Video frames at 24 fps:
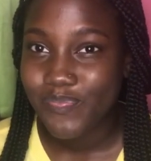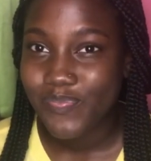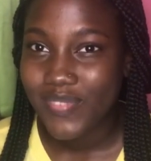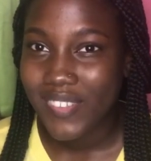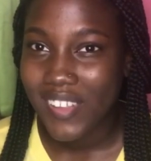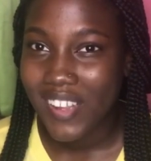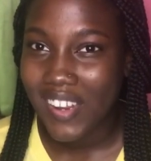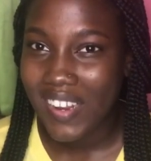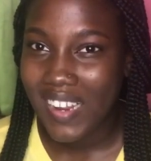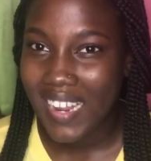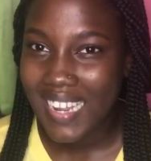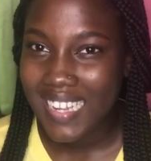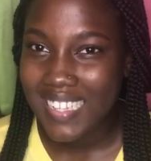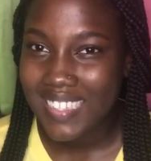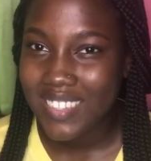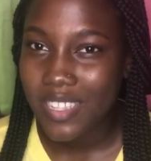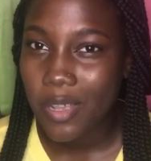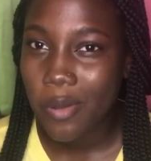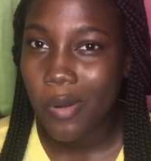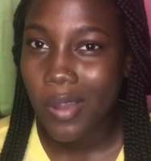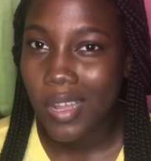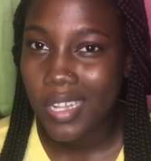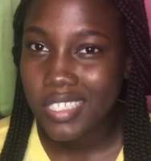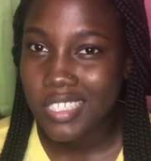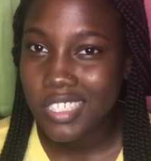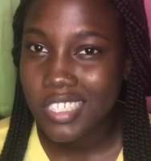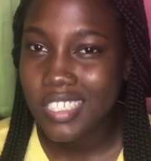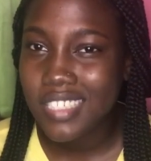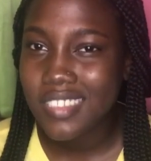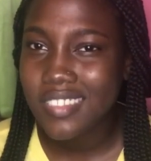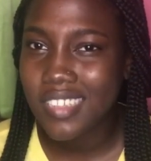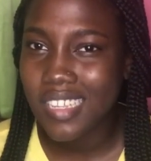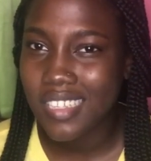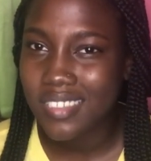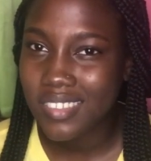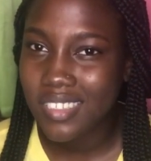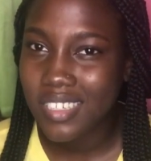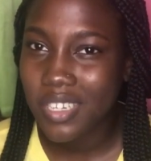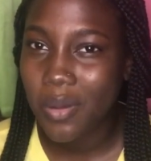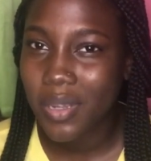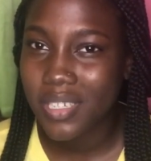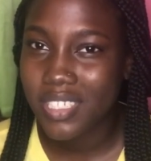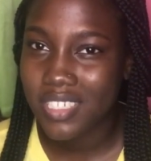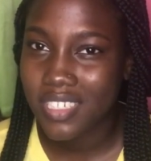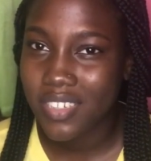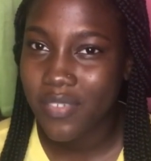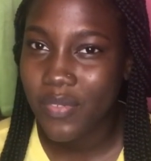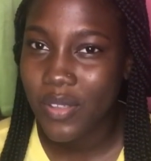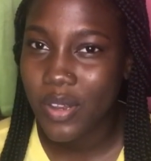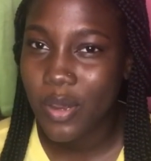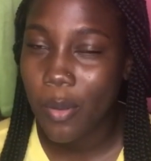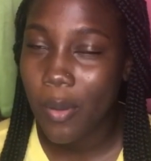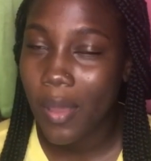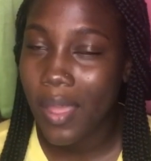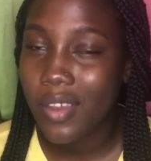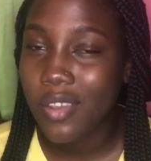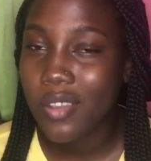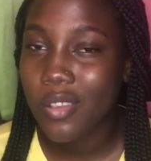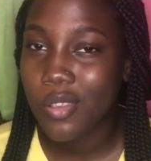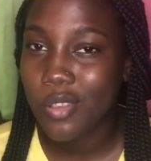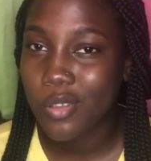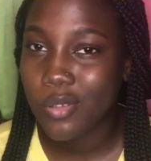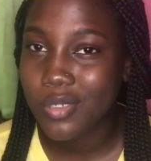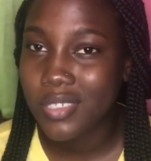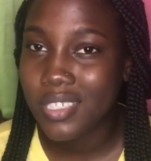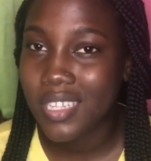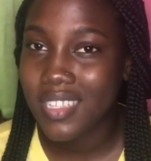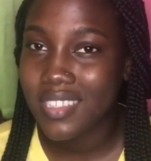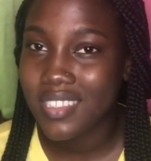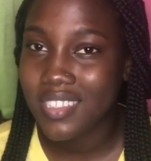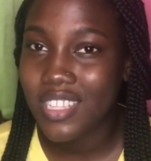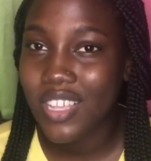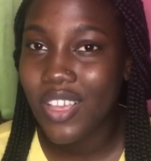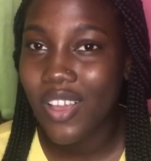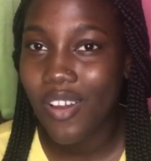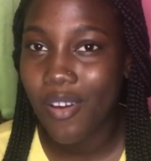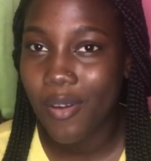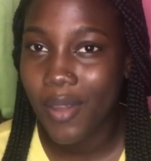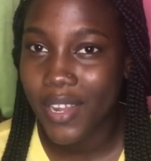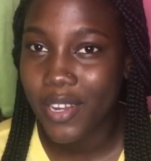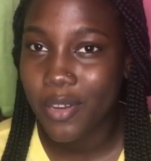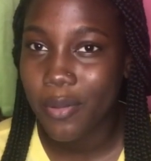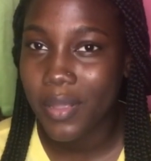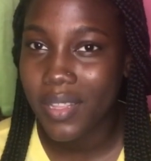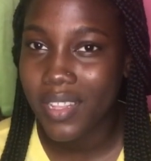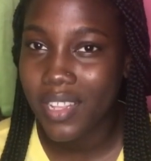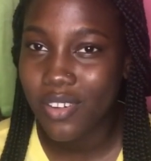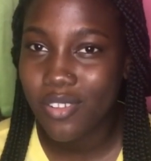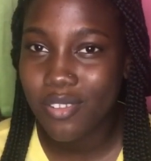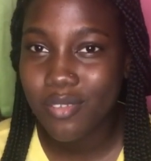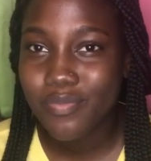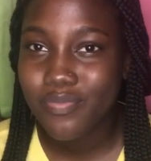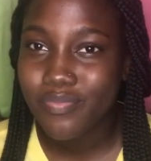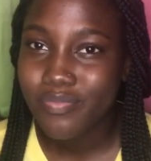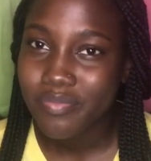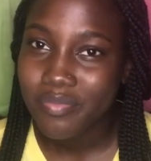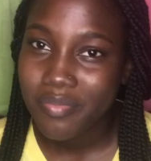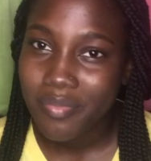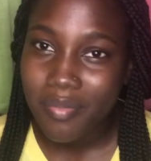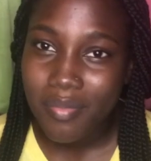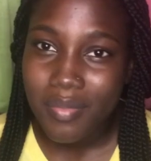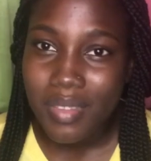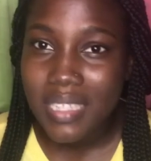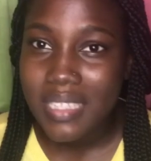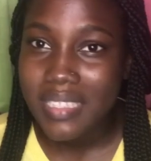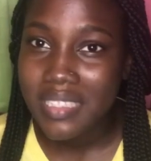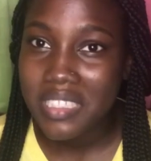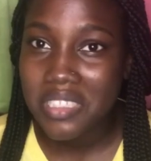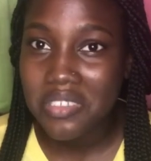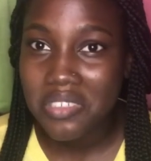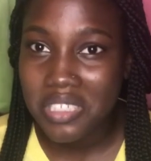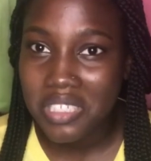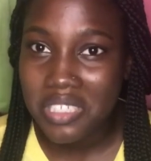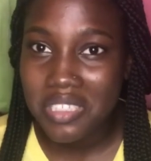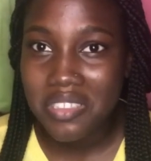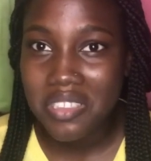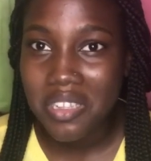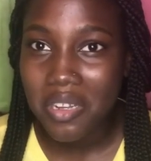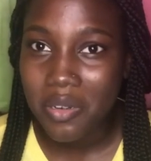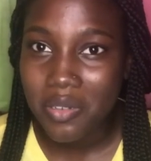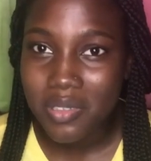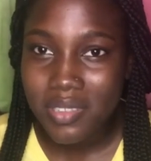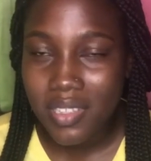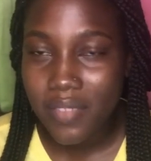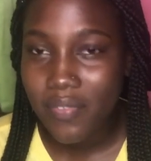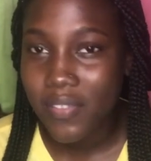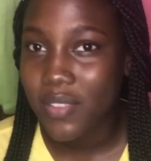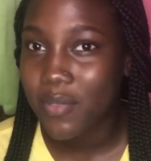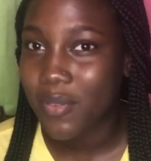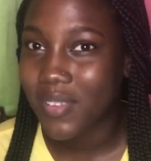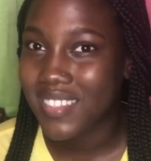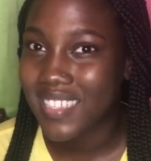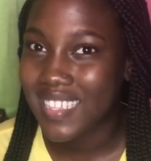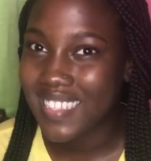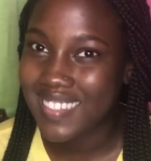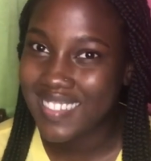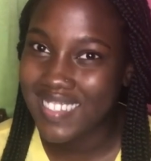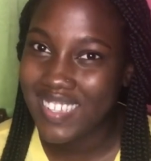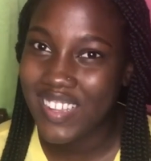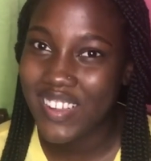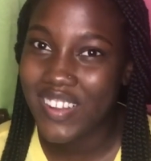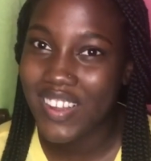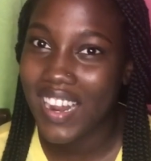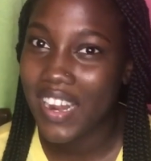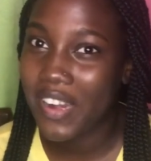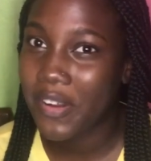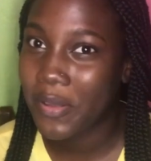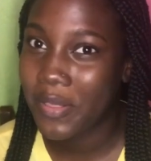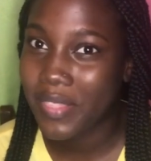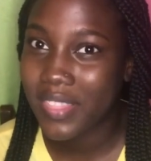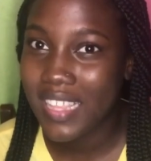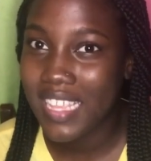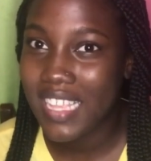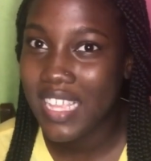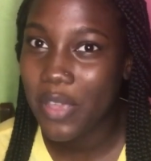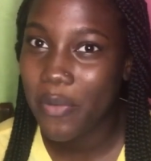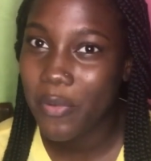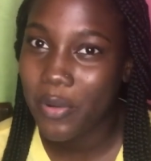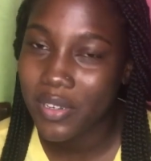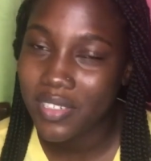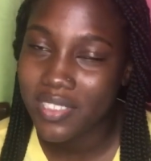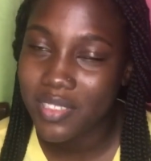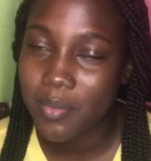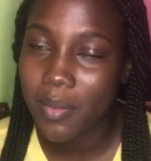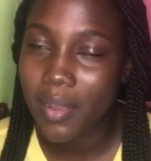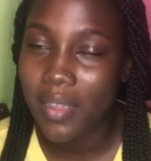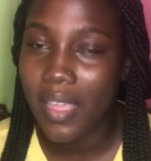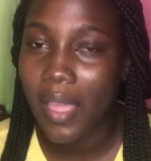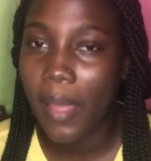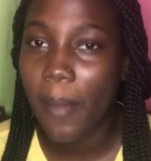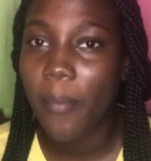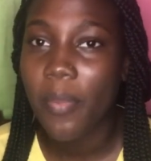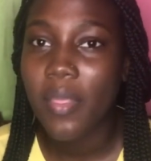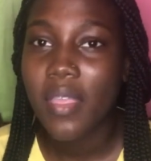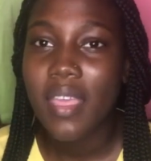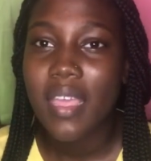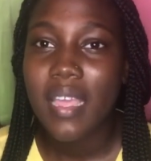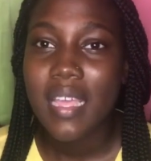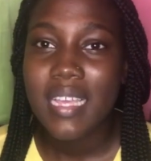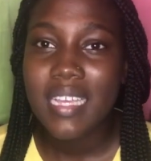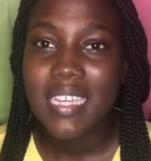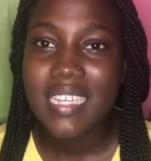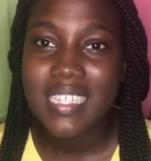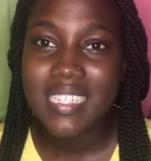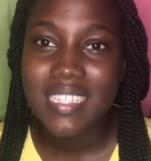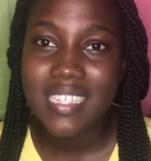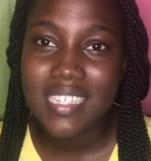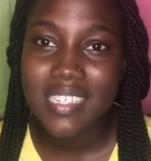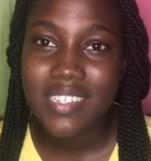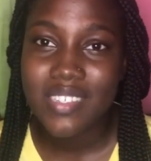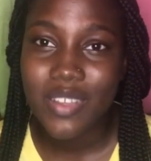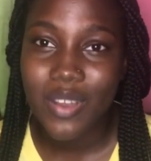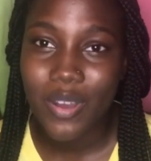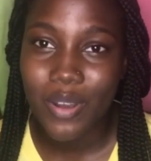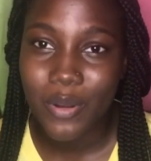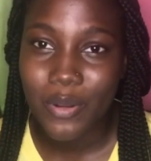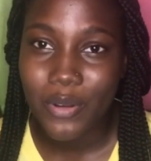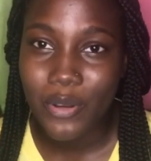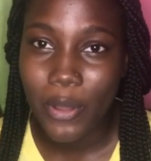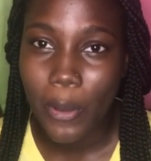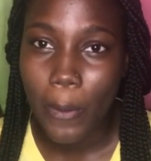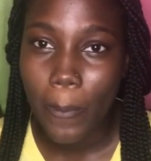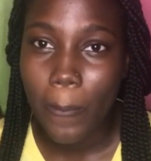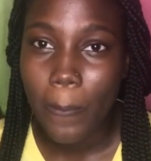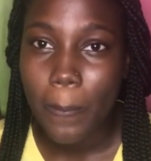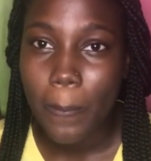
Alright, so just continue watching the video and you shall see how I do it. Secret is out. If it was a secret, I don't think it was, but yeah, it is out now.